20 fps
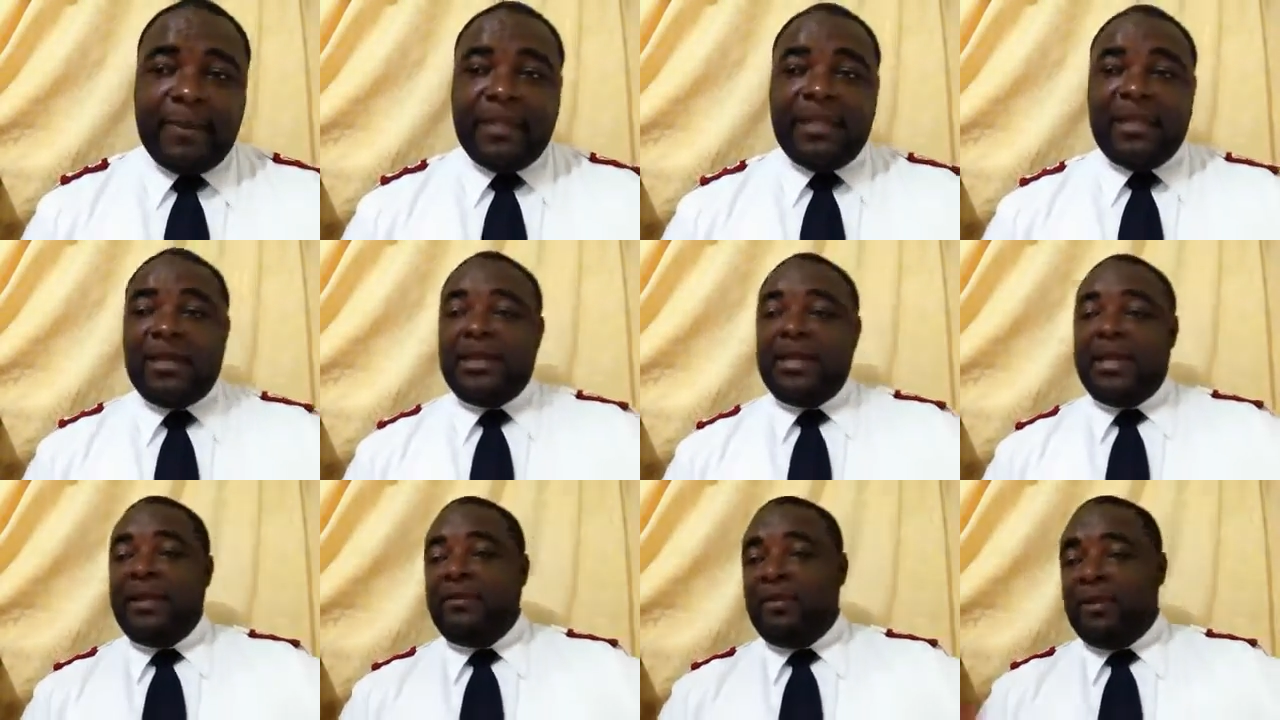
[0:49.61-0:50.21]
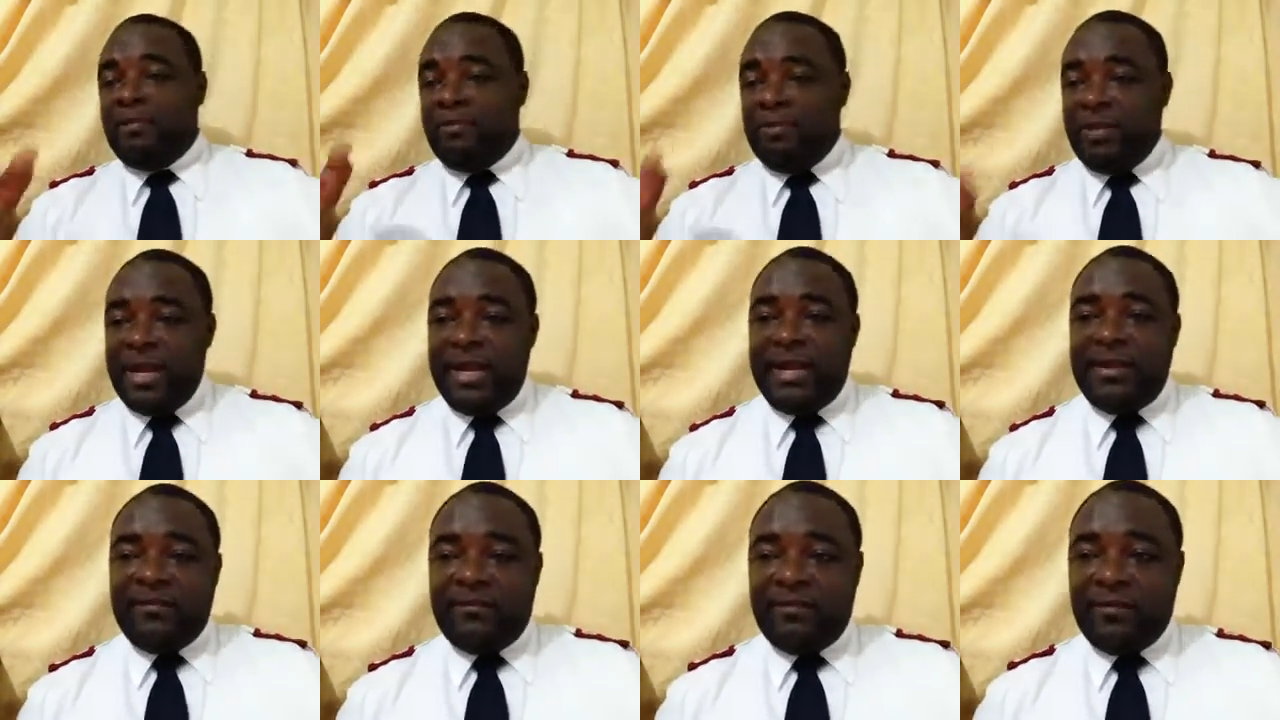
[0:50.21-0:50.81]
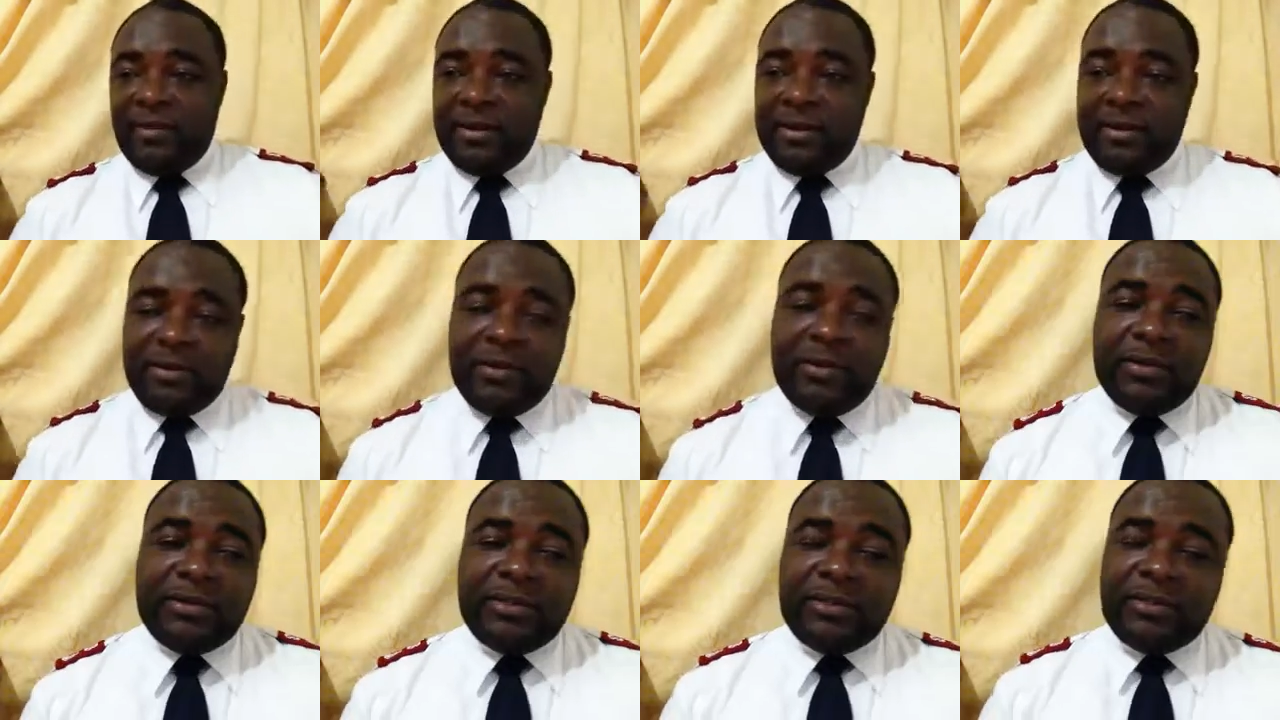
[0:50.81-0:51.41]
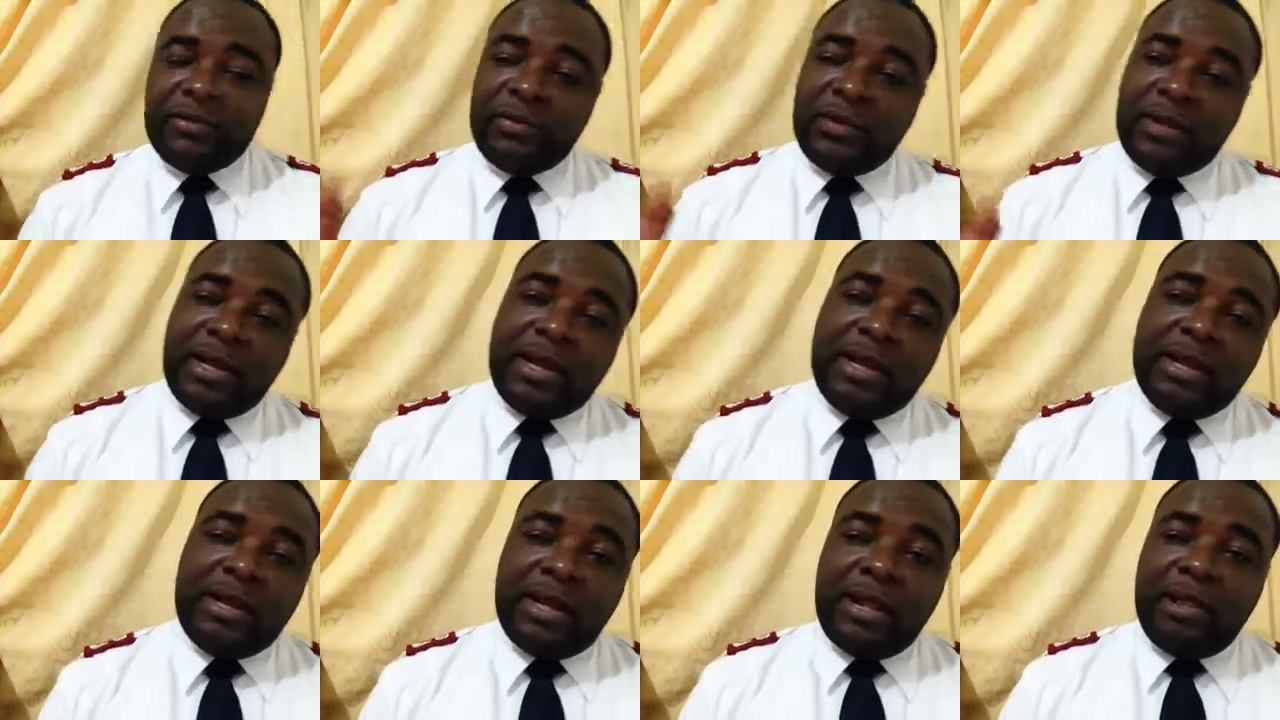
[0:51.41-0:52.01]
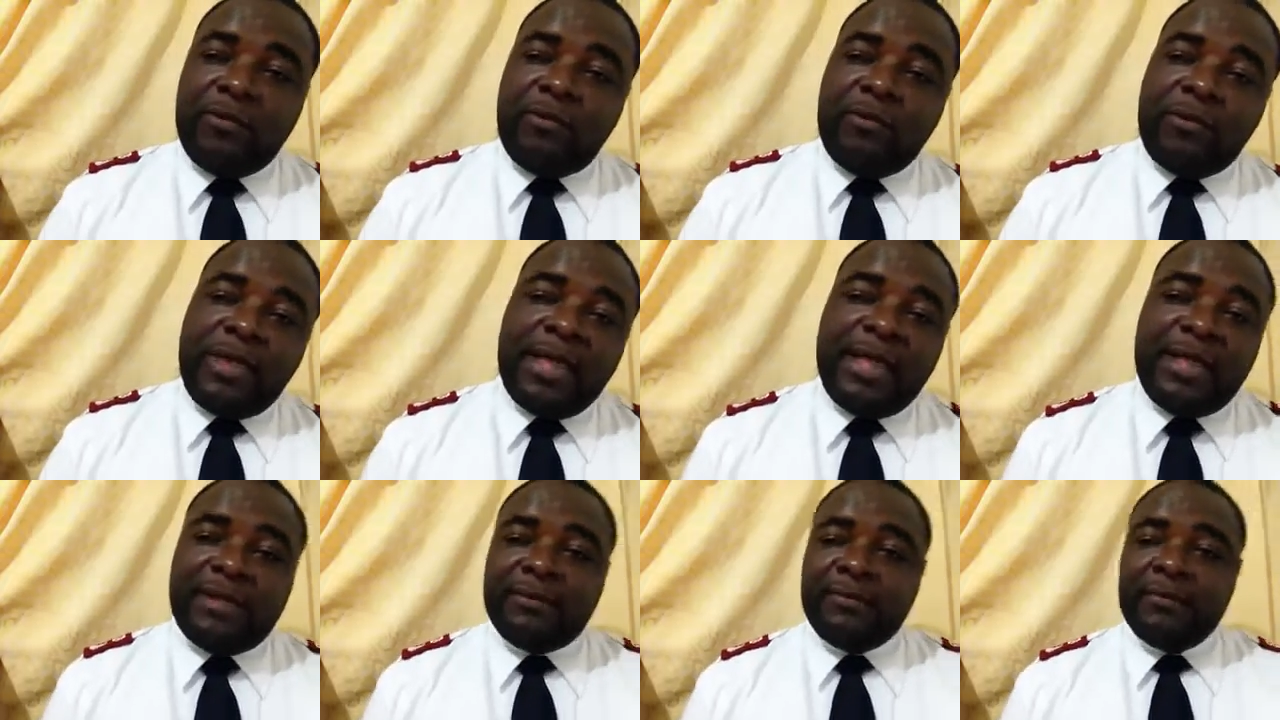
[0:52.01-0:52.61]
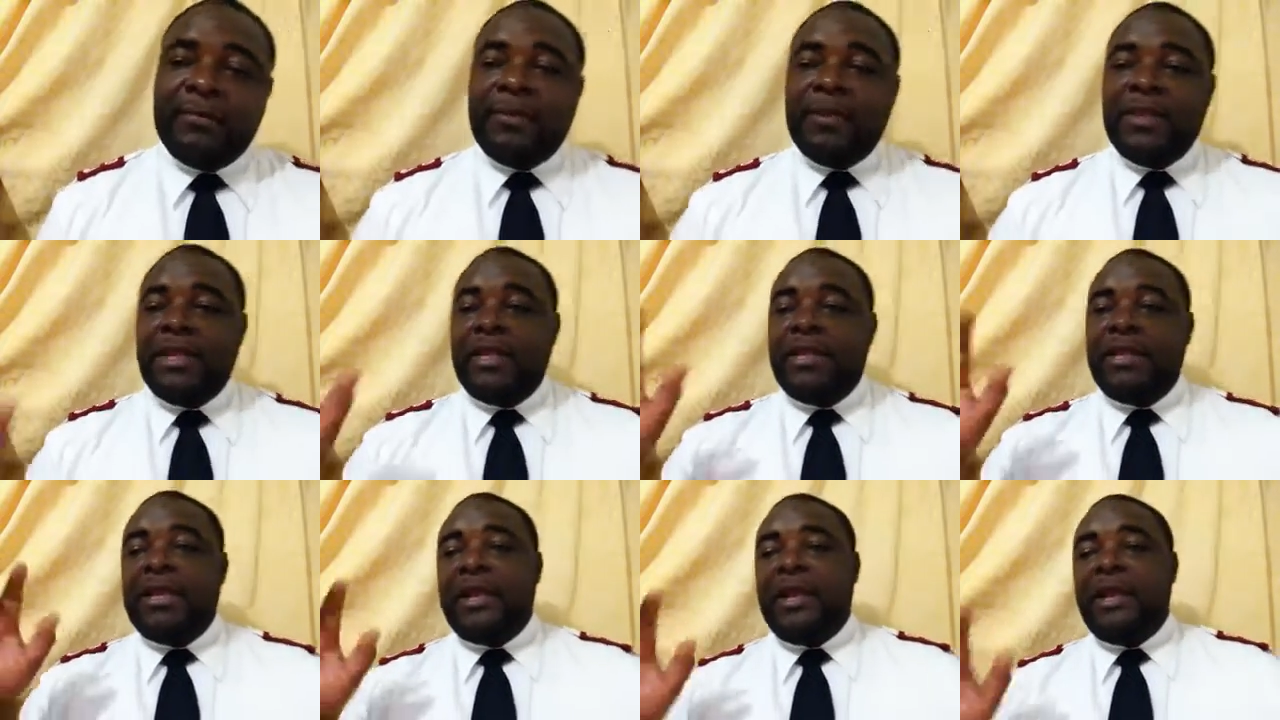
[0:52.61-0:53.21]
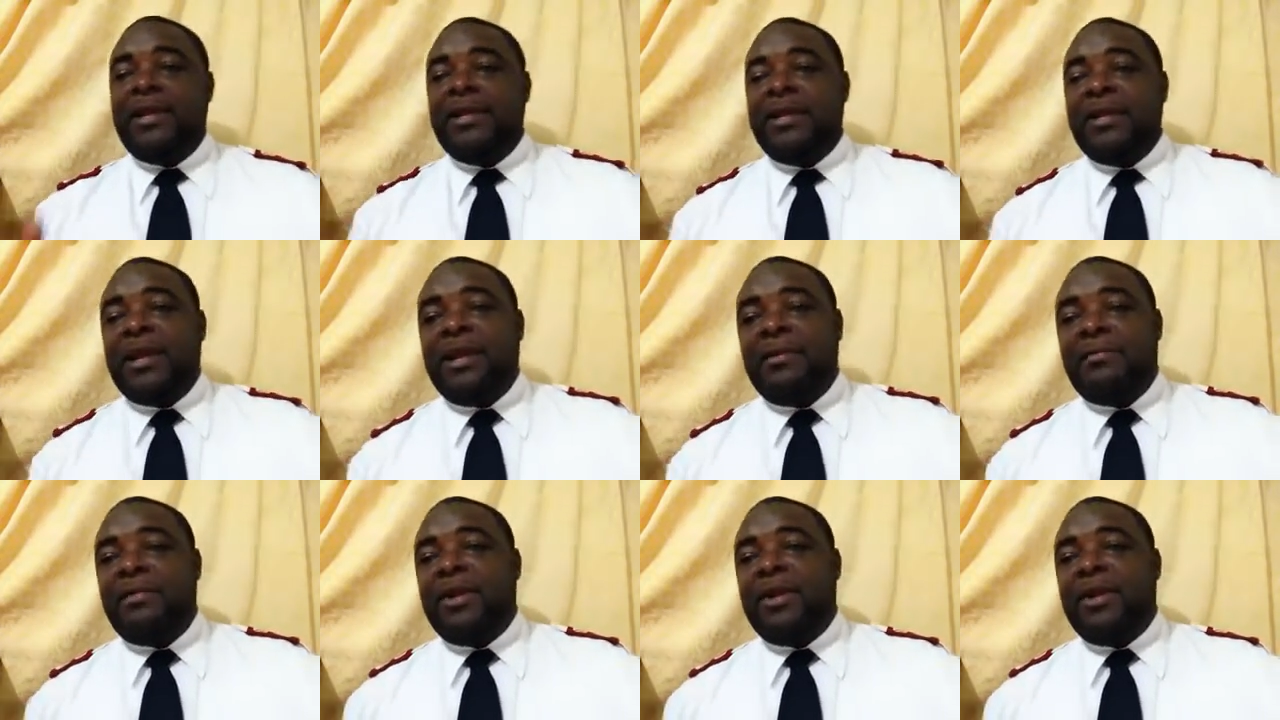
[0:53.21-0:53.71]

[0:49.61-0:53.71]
John Louis, who, who is not feeling well.